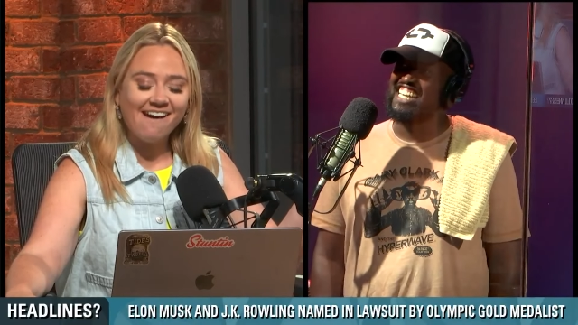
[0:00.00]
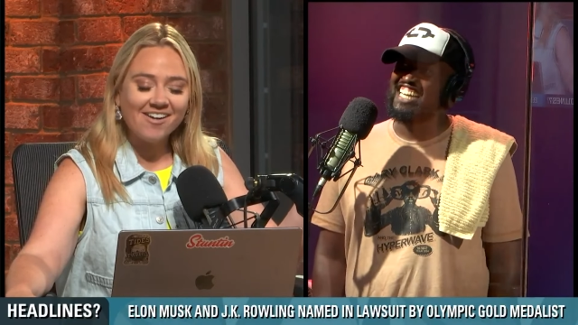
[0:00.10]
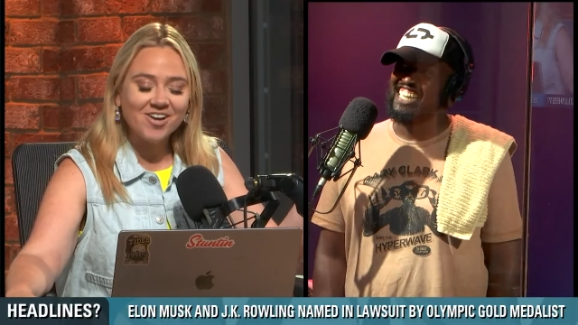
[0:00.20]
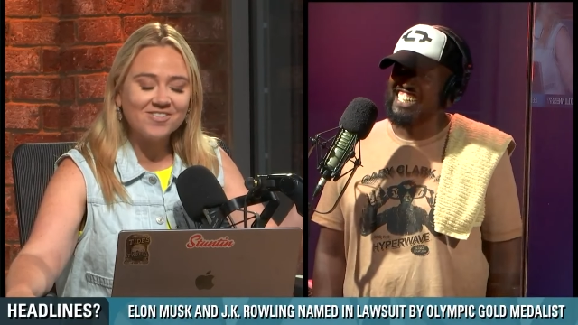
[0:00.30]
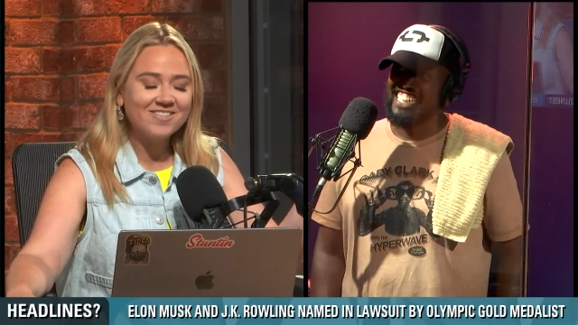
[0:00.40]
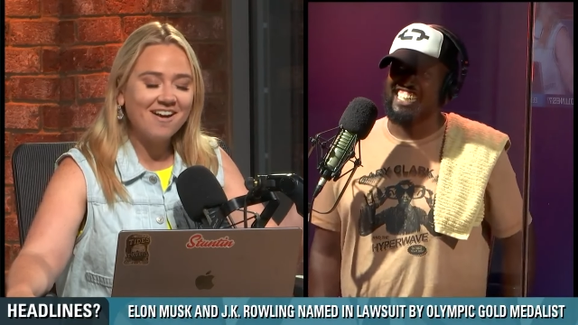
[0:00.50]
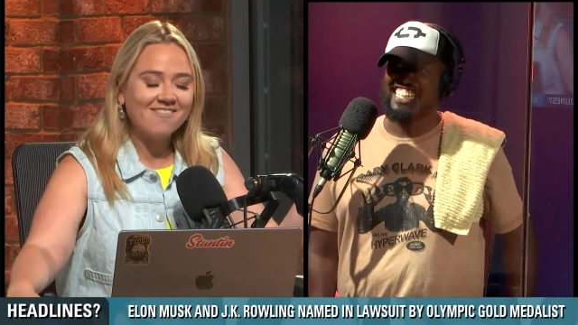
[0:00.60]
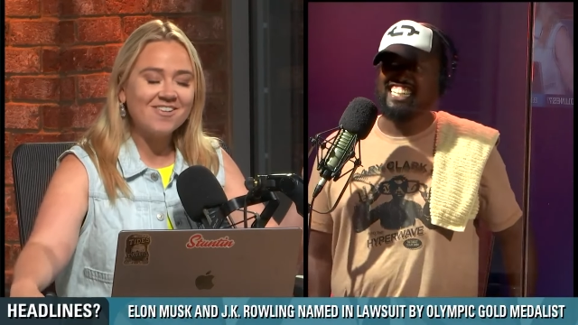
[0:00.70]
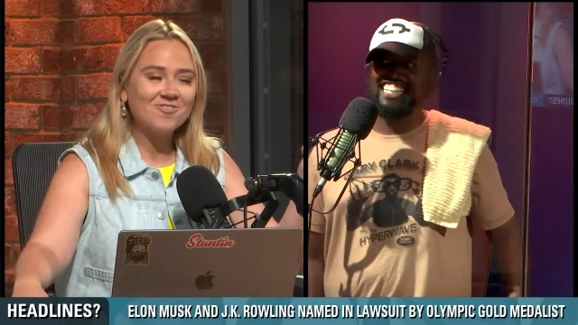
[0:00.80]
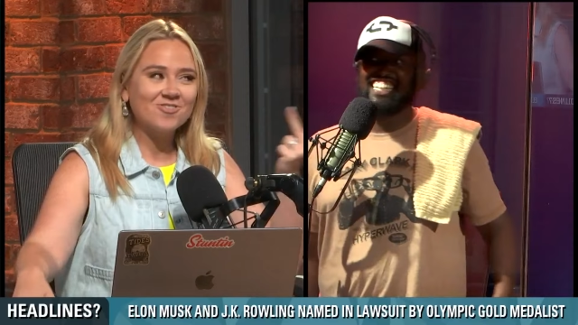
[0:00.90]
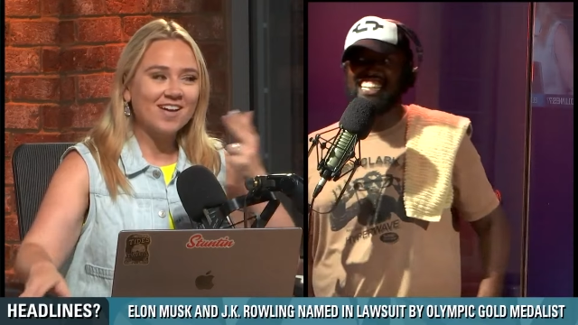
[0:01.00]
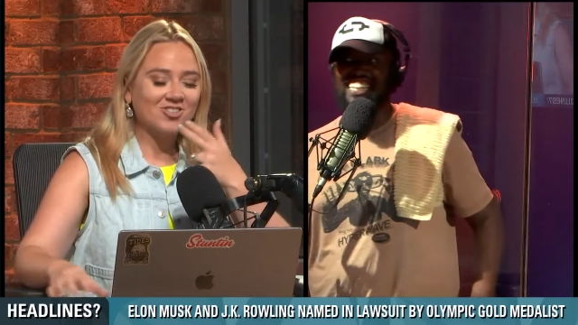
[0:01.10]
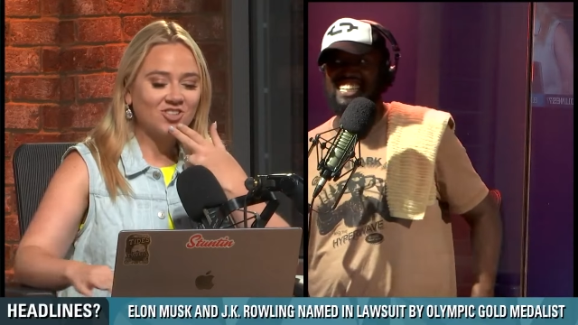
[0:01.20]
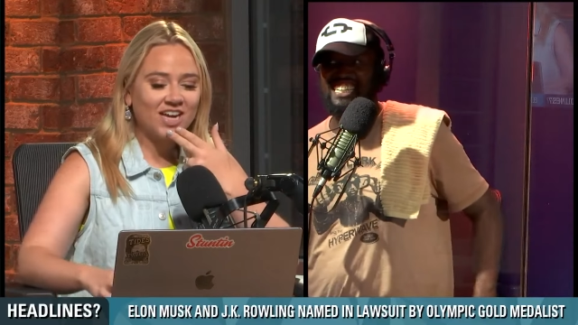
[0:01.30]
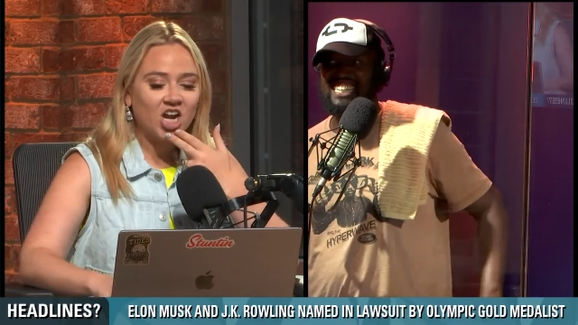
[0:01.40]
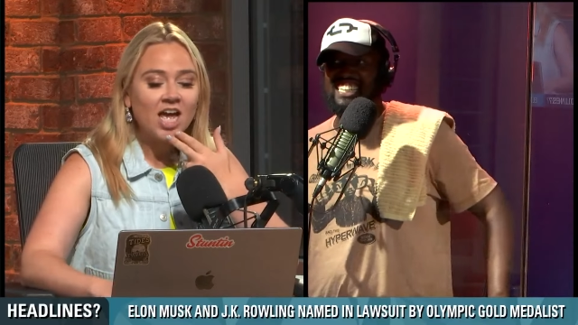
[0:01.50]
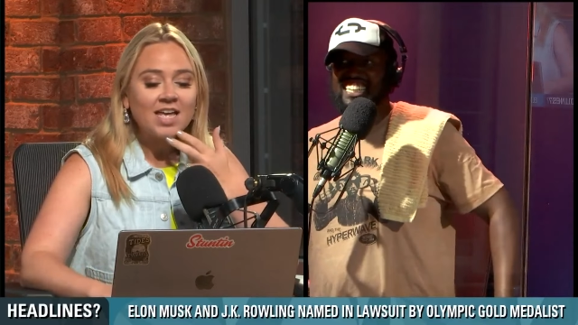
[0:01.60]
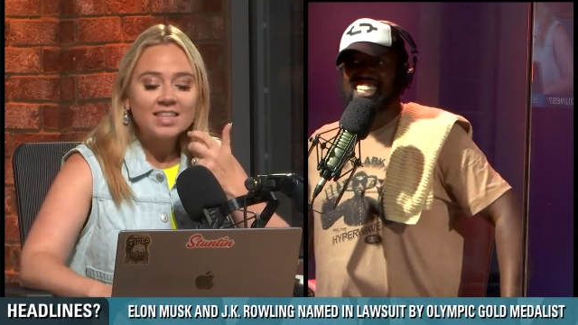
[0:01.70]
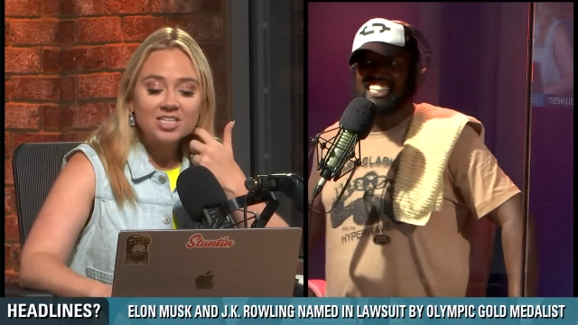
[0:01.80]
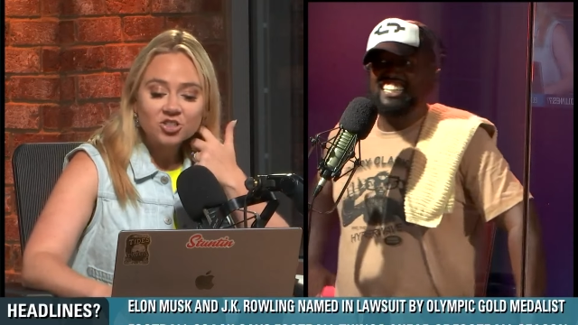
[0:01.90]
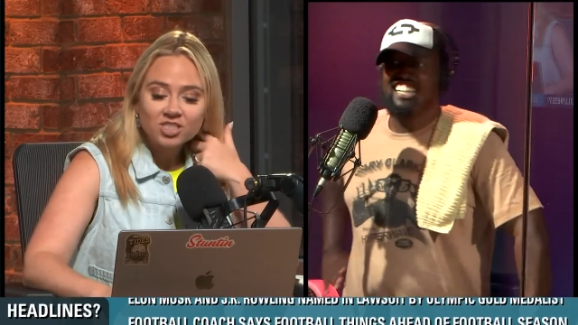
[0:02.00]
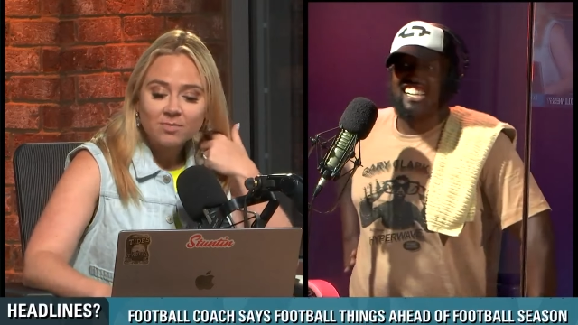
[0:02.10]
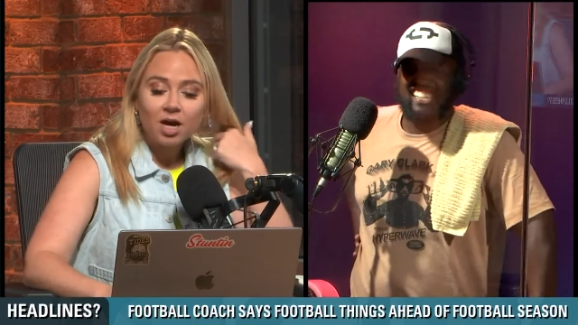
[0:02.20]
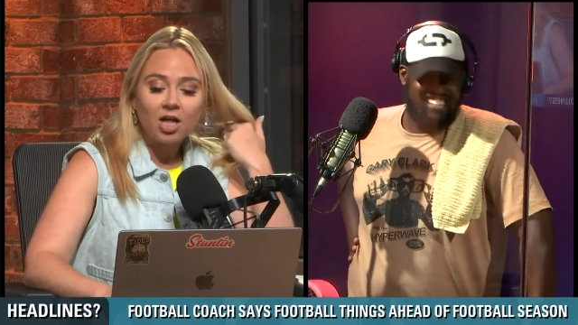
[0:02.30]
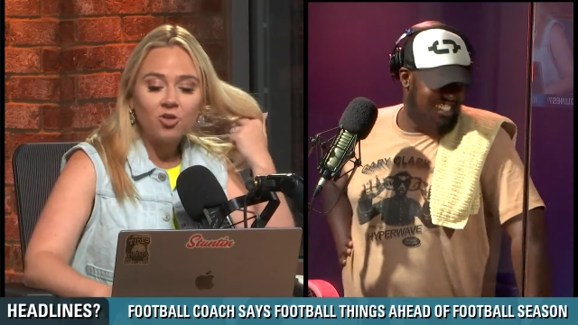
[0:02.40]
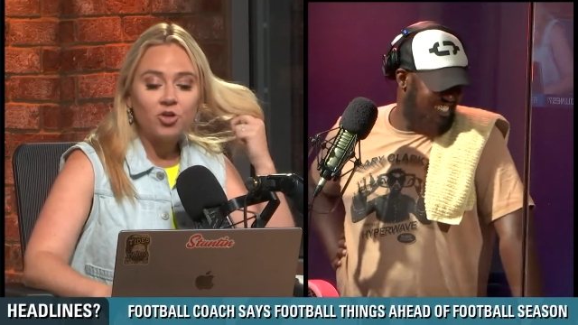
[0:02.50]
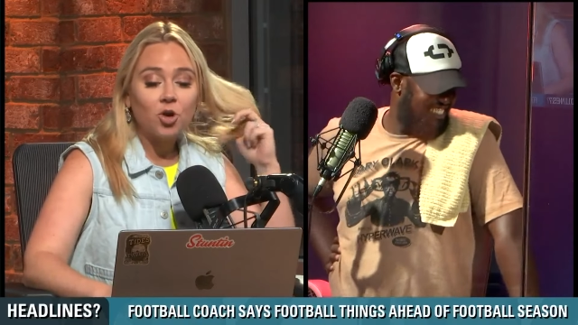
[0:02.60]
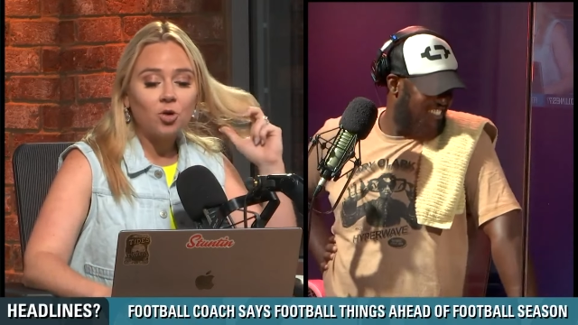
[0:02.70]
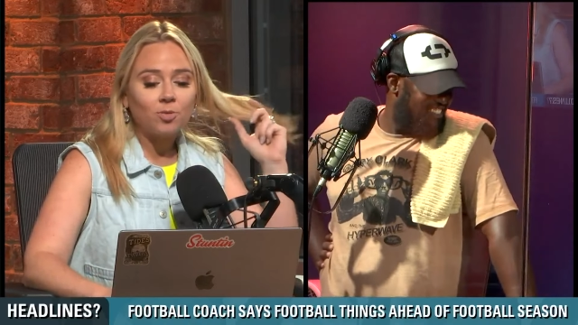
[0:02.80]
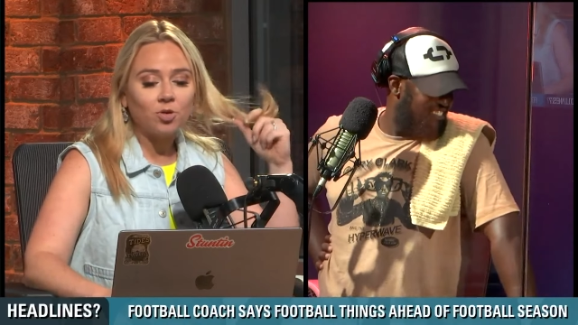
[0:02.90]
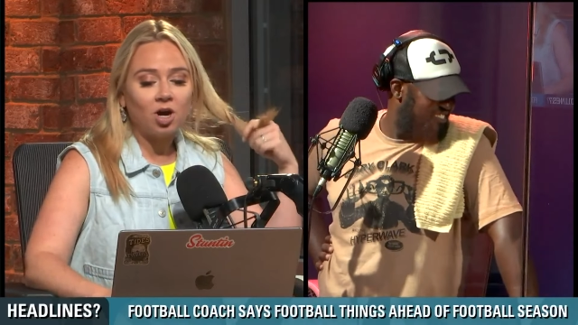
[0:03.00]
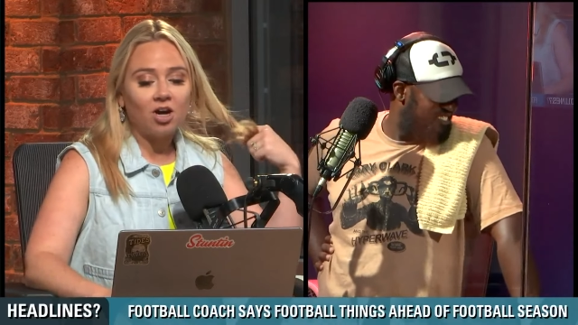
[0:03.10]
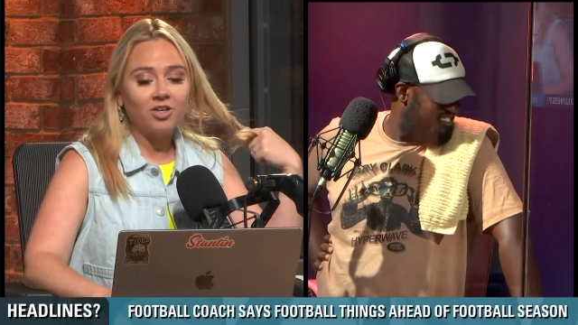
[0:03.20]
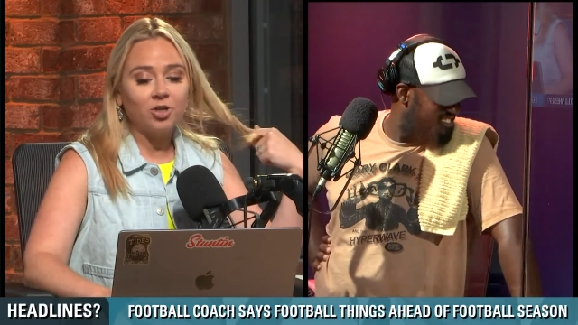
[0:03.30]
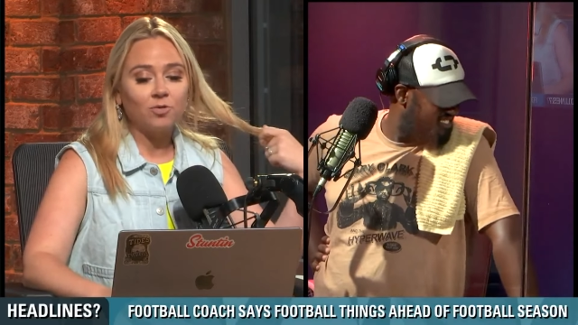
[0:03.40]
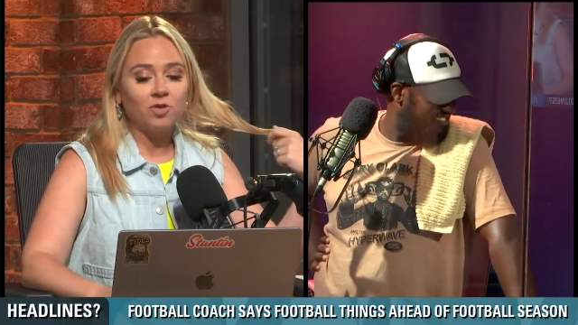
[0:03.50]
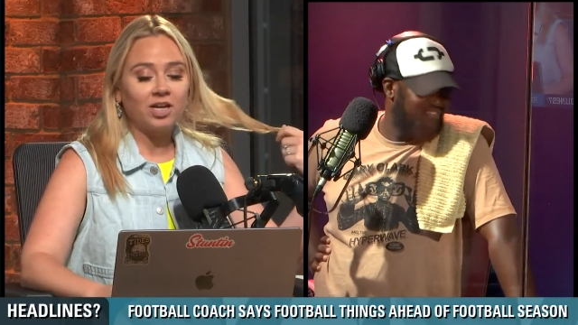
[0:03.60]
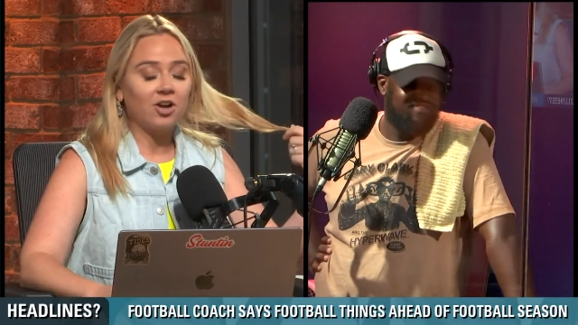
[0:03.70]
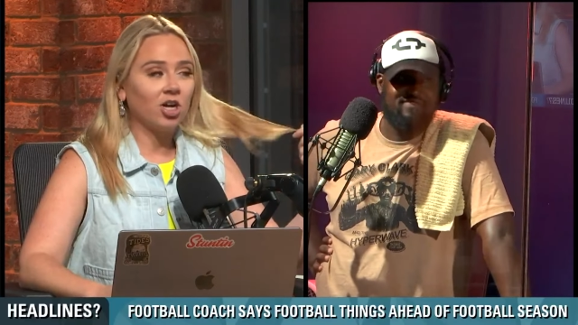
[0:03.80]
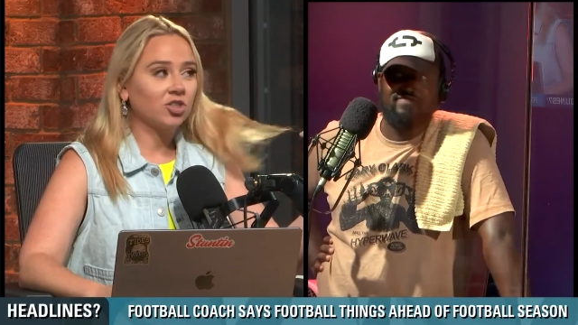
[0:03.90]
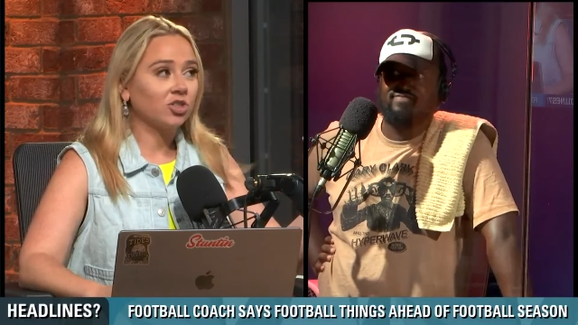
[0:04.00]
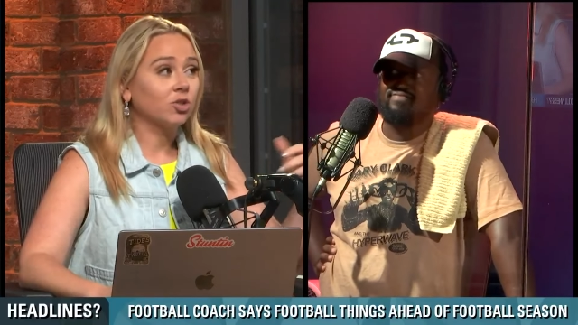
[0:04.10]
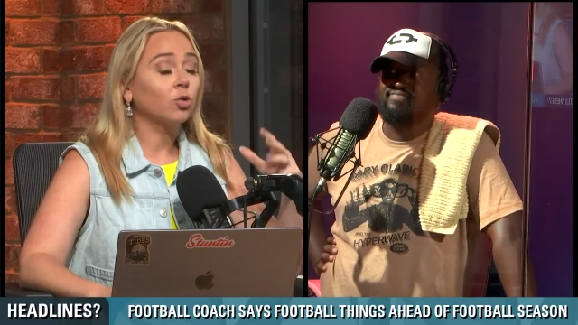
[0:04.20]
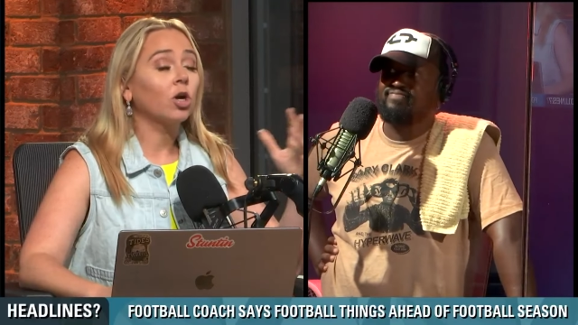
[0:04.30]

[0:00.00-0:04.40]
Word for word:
Speaker 1: Got no no no direction there. These are some other notable Colleen Hoover characters